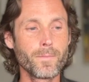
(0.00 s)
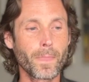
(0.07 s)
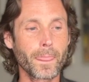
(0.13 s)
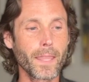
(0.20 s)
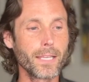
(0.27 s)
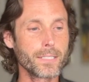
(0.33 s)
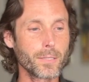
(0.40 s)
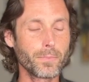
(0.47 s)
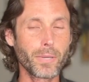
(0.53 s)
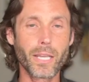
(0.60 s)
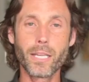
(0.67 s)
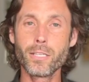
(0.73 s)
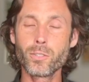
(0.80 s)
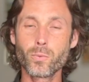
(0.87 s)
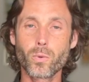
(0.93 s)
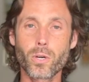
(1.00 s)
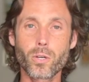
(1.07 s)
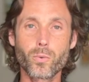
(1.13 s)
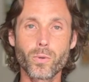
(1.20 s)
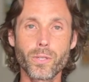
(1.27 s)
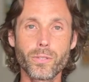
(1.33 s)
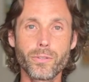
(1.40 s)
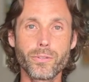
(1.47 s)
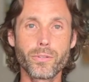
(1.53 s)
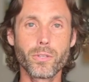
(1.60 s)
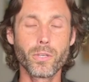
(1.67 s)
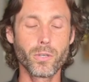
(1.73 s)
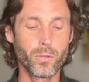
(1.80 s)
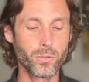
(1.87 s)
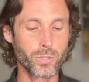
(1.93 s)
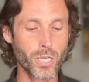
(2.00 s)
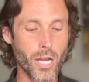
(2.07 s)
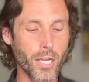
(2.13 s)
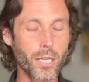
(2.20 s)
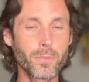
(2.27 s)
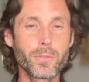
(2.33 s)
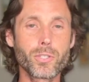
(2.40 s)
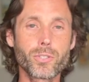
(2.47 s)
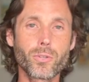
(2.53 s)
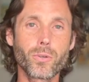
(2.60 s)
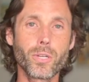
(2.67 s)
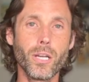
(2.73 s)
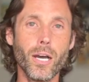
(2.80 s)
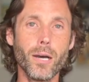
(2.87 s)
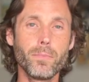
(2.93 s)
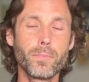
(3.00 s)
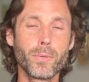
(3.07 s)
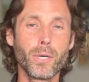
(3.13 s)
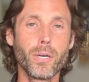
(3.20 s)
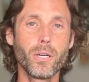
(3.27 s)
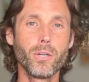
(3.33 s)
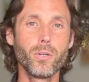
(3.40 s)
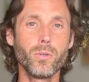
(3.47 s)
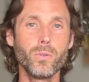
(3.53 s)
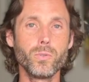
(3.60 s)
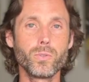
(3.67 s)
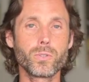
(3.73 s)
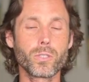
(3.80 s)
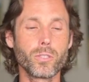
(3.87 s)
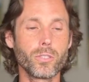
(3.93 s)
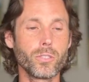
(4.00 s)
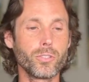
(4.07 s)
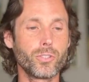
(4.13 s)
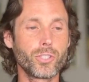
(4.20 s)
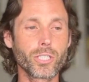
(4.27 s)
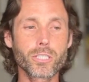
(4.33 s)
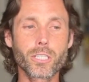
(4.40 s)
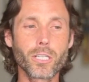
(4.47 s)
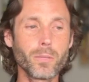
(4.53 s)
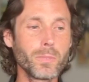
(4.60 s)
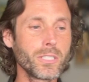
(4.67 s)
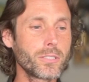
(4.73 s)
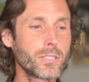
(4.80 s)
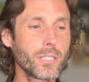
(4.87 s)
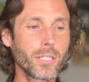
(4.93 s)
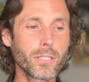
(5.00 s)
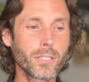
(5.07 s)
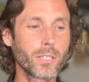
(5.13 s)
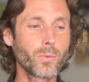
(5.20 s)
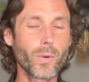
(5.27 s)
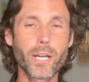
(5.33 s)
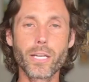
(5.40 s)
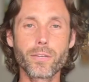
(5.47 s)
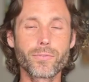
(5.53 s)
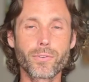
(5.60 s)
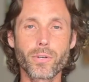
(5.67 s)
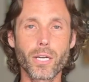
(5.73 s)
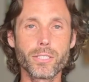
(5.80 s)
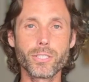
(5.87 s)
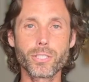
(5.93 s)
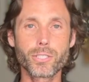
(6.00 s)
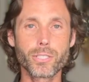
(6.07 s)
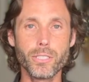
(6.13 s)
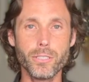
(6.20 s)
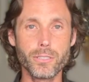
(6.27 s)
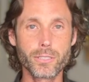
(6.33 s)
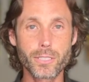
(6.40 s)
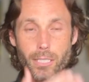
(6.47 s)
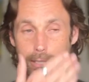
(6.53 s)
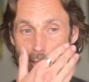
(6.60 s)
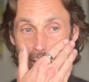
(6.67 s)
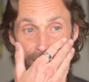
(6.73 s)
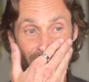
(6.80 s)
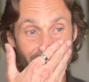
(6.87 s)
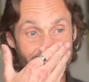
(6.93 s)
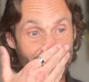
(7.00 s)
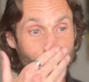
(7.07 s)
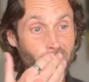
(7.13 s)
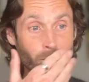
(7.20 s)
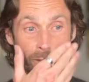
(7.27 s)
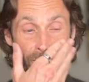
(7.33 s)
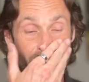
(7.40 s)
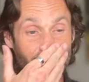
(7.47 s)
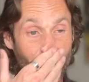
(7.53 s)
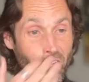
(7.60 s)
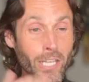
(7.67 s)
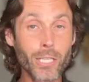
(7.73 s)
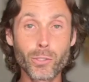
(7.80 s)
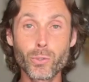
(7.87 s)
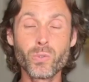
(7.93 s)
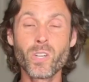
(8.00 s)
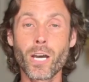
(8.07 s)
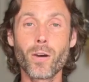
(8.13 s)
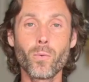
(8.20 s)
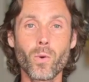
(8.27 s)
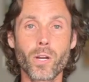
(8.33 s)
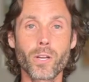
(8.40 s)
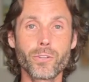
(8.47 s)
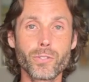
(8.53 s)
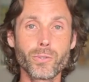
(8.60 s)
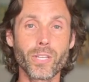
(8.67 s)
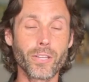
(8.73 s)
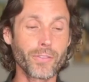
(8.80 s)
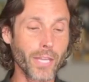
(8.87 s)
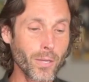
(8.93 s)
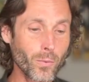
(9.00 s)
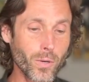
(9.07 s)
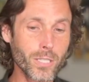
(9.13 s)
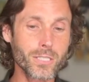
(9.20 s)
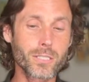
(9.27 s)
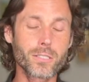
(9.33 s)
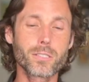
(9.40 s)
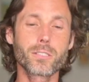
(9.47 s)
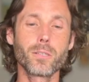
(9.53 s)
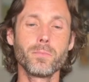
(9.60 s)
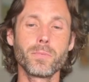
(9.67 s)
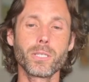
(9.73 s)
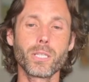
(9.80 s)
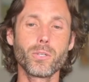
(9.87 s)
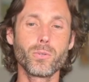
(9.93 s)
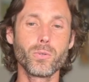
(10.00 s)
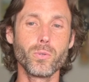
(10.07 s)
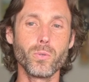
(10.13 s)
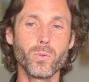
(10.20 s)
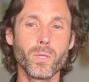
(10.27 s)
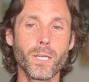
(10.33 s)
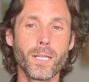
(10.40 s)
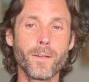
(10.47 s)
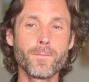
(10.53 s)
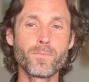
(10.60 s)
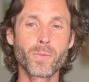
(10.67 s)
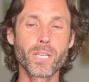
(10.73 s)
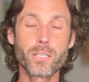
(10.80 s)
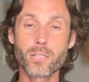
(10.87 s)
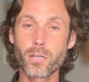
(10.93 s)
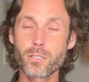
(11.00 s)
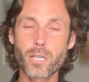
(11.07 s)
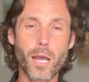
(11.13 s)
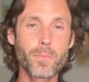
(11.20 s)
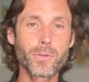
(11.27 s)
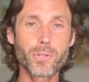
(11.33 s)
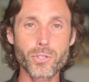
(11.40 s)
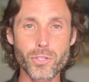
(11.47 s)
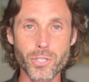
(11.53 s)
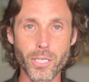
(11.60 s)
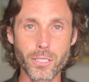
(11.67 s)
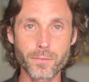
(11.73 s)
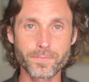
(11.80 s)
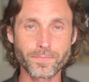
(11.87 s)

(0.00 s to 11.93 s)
is a pain to work with, who's not going to be showing up, who's just going to be sitting there waiting for auditions. It's just, they do not want to do that. They want to see somebody who is on top of their shit,